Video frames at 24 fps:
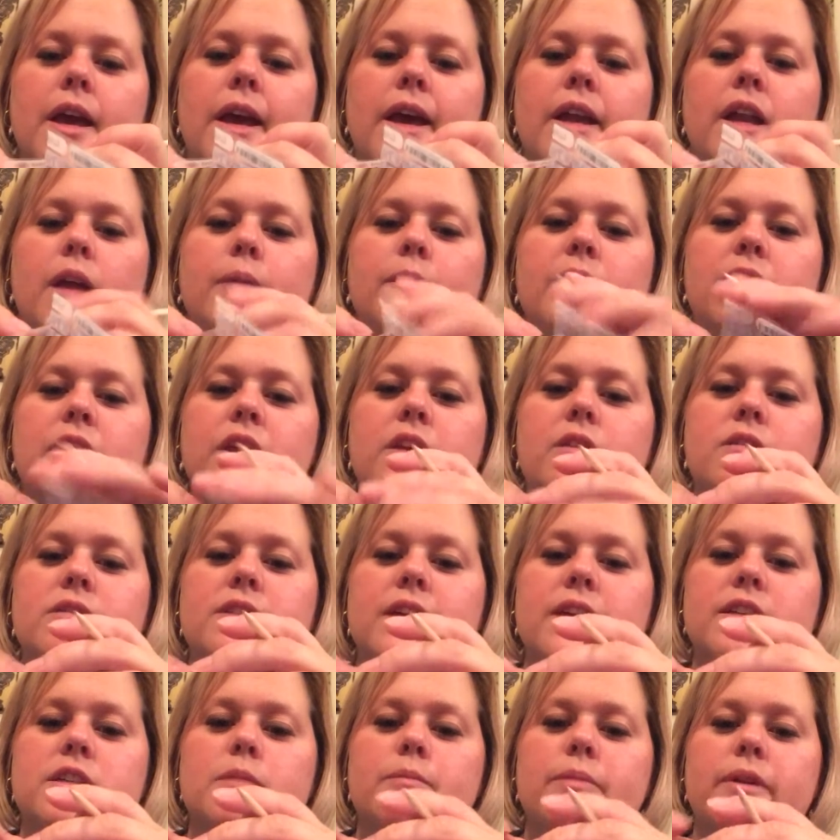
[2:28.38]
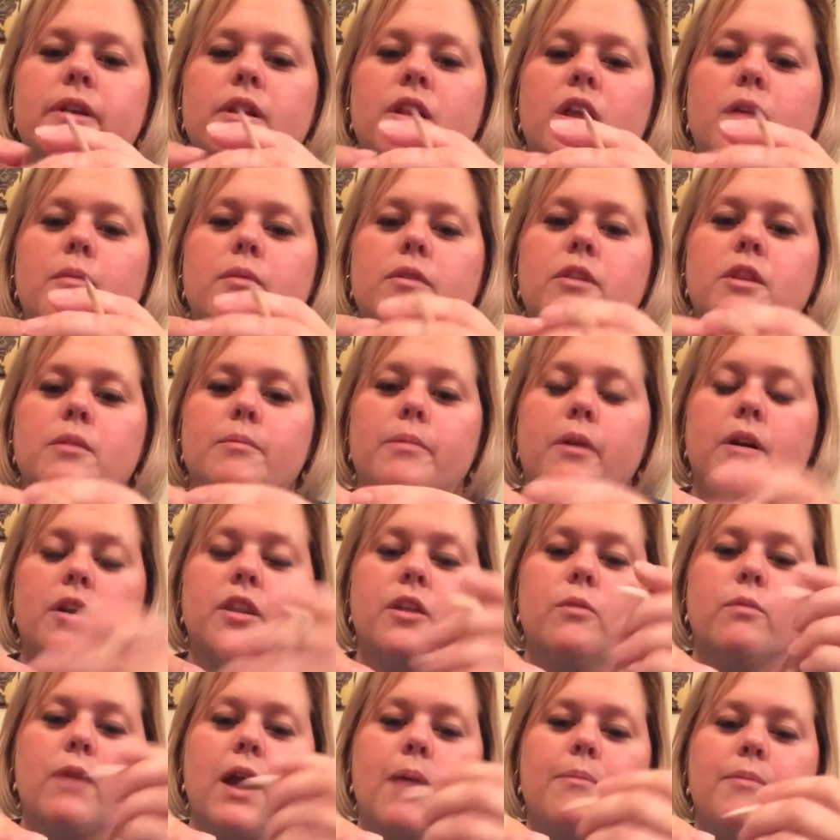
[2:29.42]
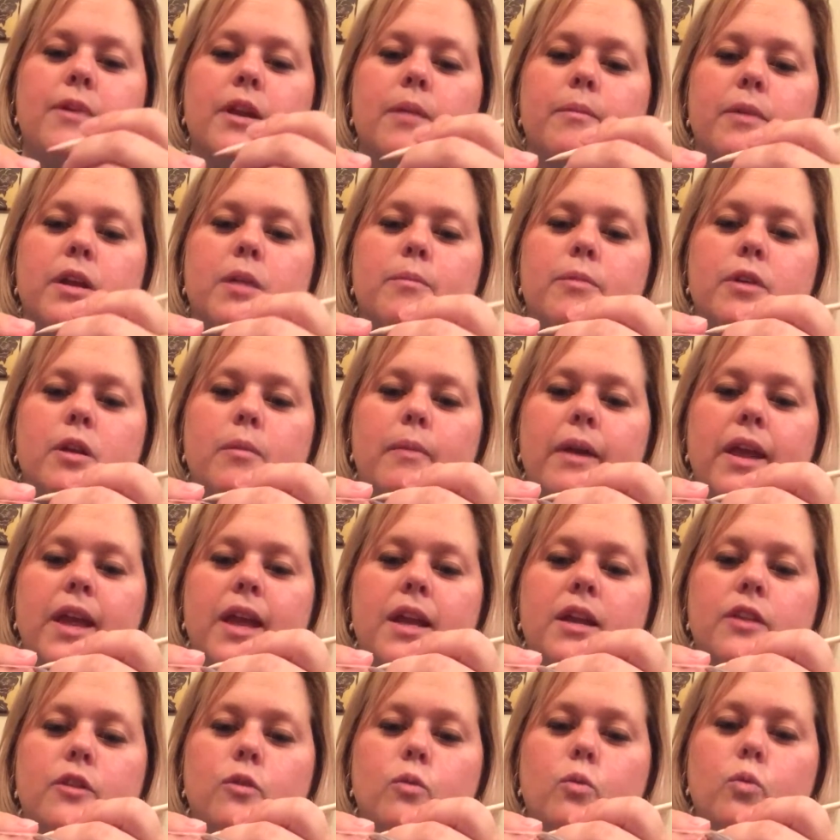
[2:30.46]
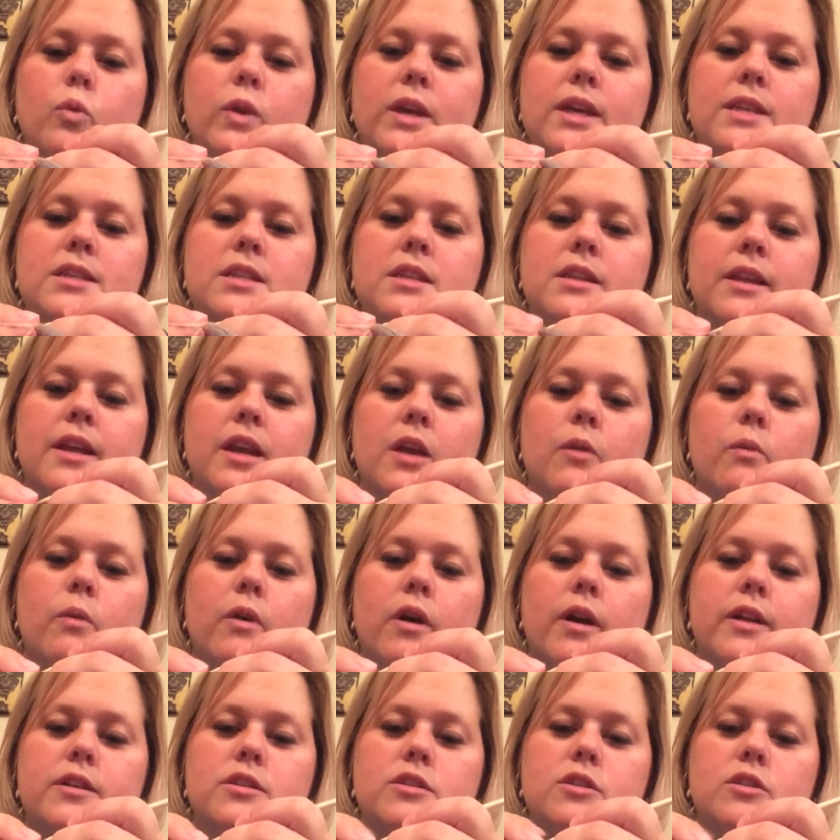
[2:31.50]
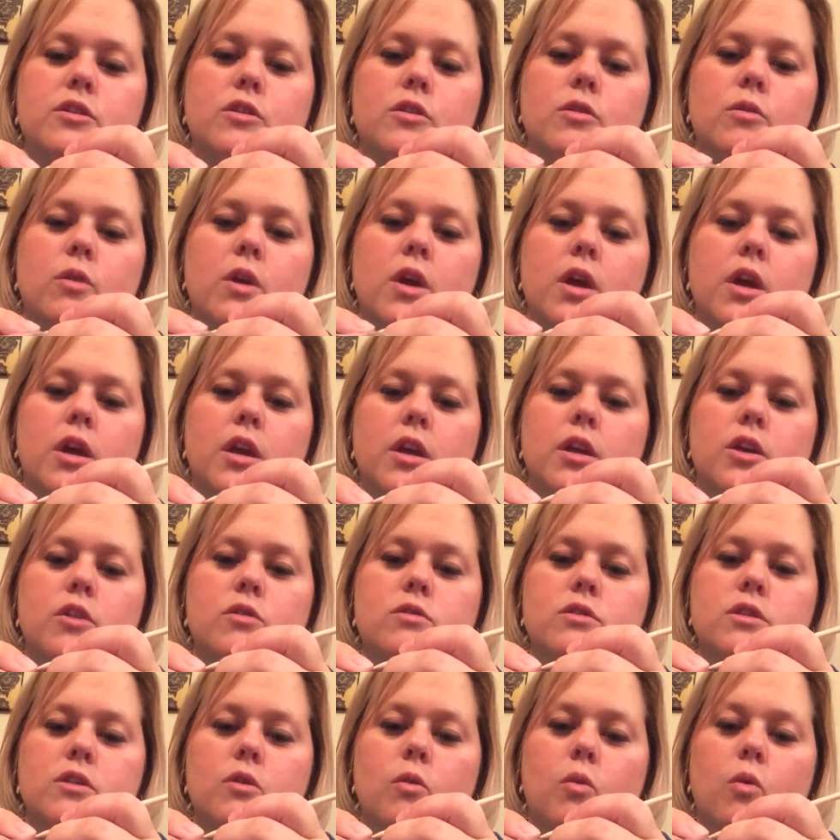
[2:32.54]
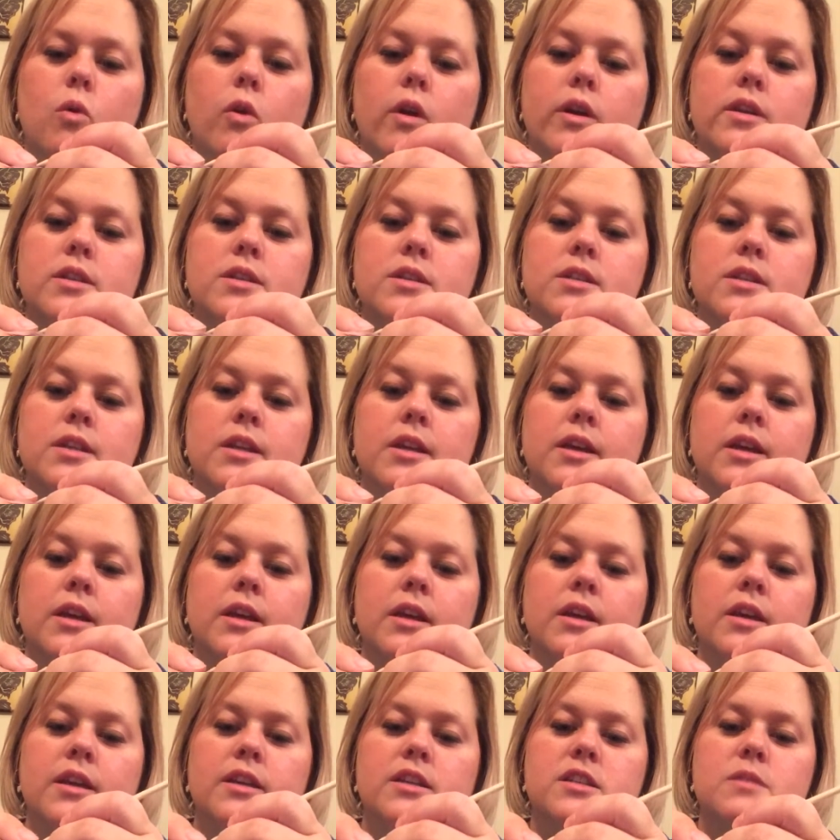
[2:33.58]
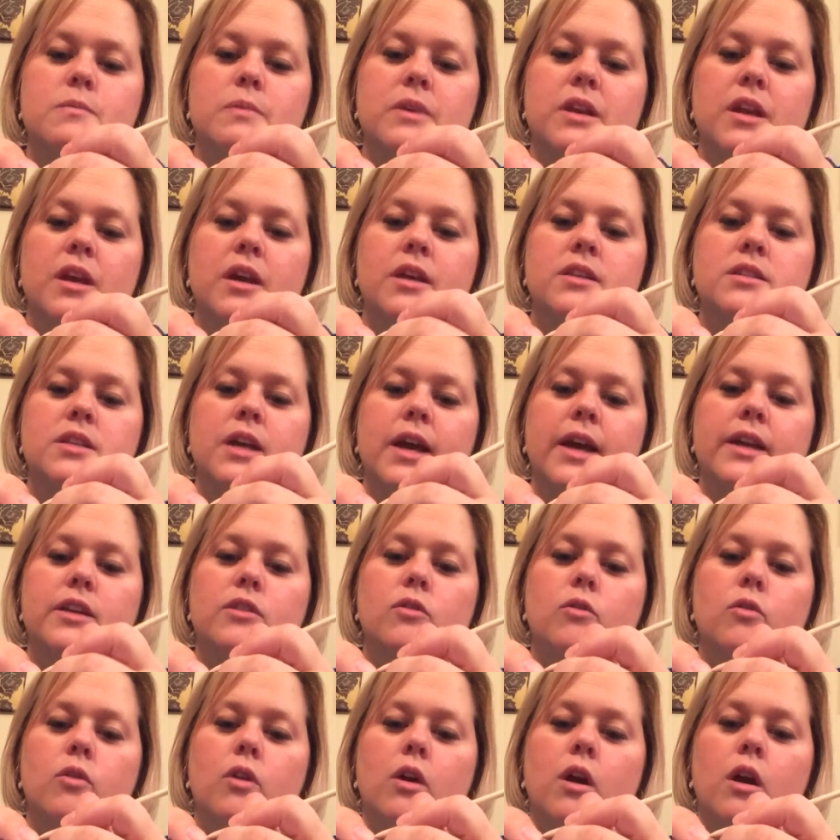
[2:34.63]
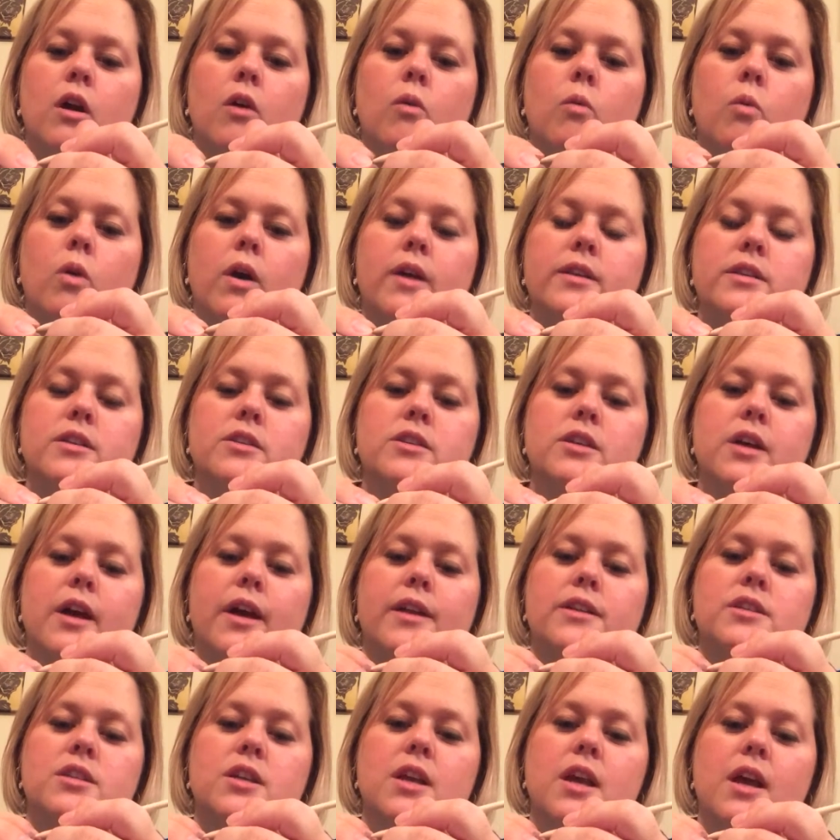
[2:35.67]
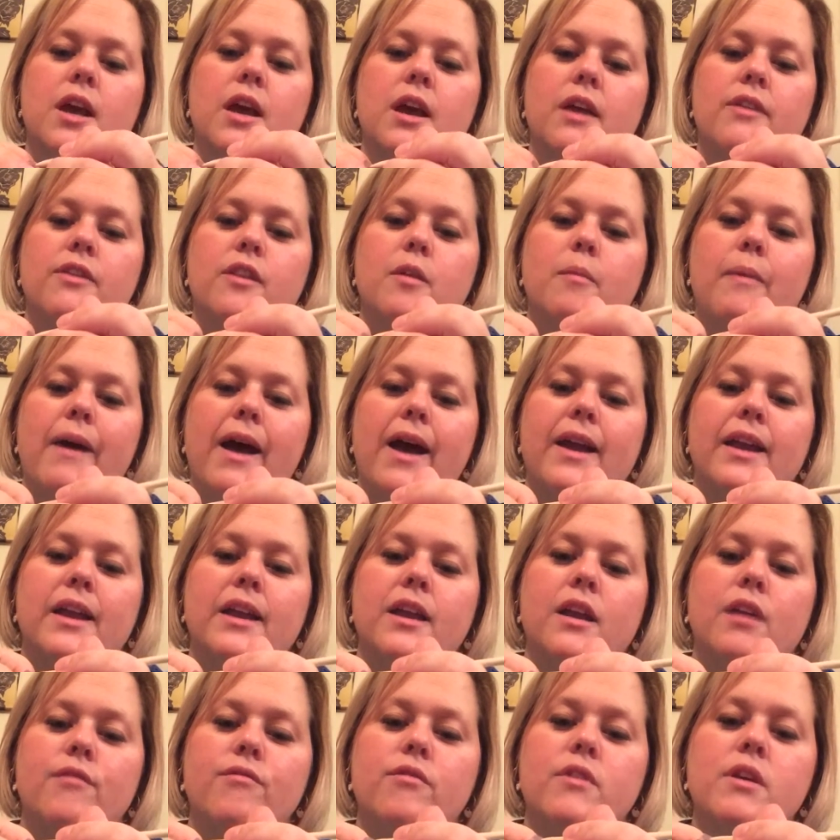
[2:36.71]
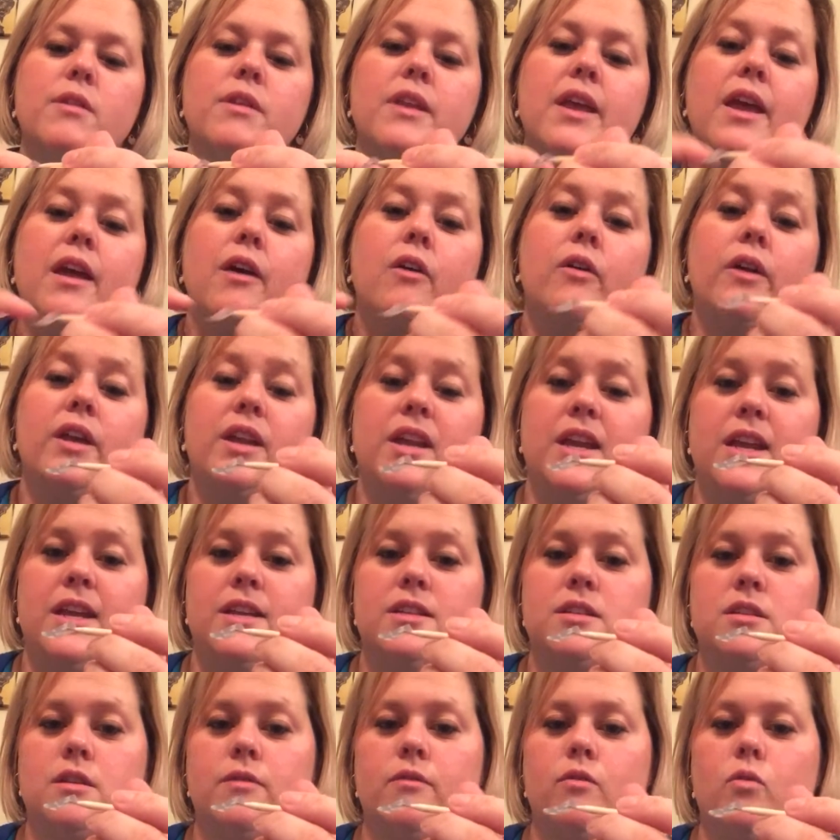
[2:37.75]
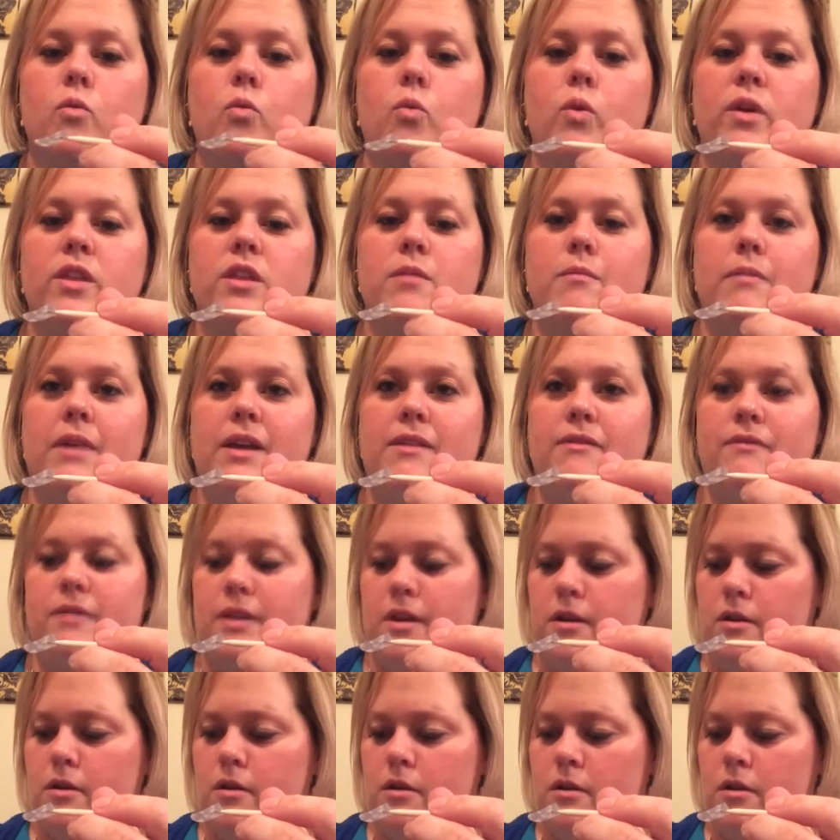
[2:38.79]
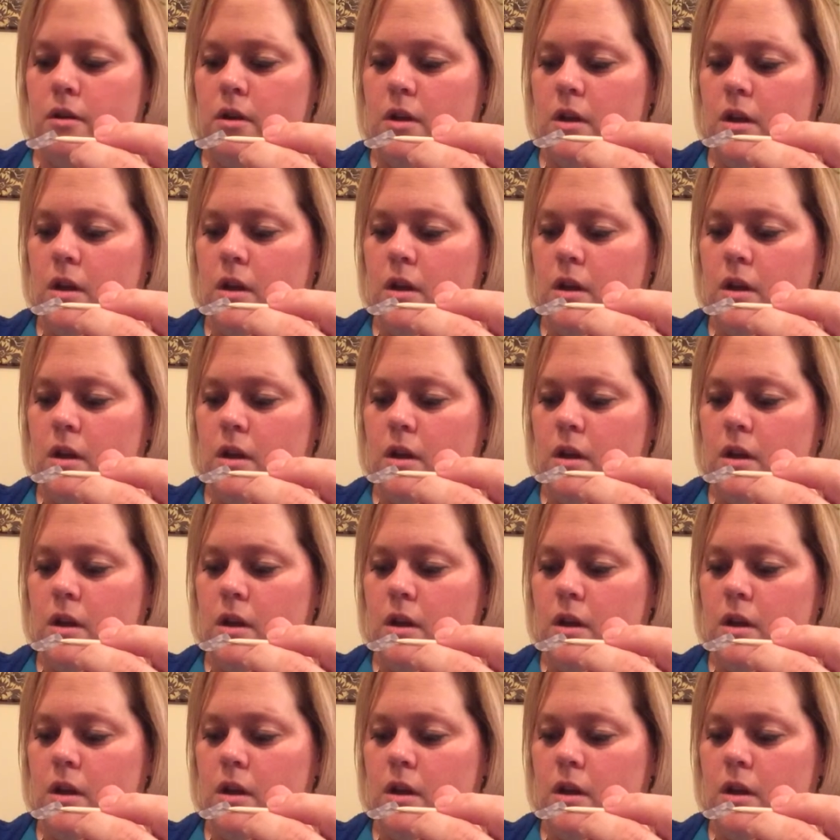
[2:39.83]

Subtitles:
and I'm going to use that to peel up the part of the wrap that I'm going to put on my hand. And the reason that I want to use the orange stick is because I do not want to touch the backing of the nail adhesive with my finger.